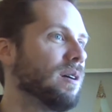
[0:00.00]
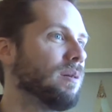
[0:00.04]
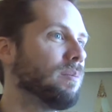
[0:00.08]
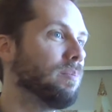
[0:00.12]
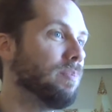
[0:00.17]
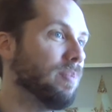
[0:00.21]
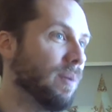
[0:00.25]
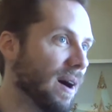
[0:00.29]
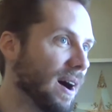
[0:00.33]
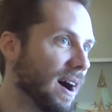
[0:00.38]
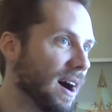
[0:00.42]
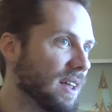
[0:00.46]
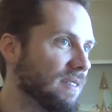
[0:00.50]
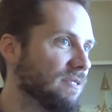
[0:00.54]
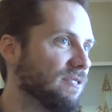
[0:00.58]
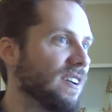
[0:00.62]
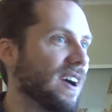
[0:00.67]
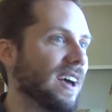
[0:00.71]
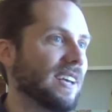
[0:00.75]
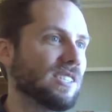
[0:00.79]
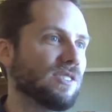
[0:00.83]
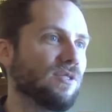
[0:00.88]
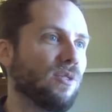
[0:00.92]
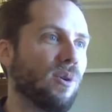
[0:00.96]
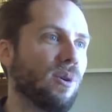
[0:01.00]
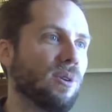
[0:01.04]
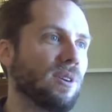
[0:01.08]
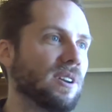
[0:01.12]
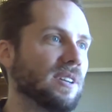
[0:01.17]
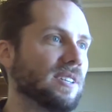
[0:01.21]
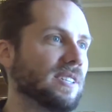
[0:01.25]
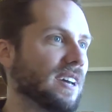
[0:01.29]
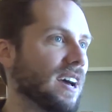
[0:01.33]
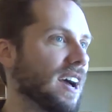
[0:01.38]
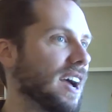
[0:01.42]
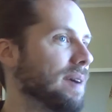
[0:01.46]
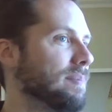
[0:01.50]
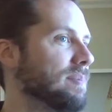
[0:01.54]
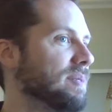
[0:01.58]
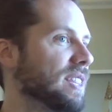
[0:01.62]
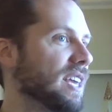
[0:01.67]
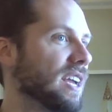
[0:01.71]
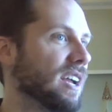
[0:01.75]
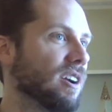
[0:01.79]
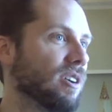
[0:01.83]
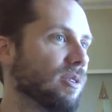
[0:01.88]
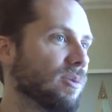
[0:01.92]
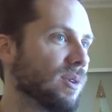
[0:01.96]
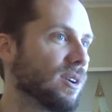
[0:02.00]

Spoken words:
But fast forward in time, and there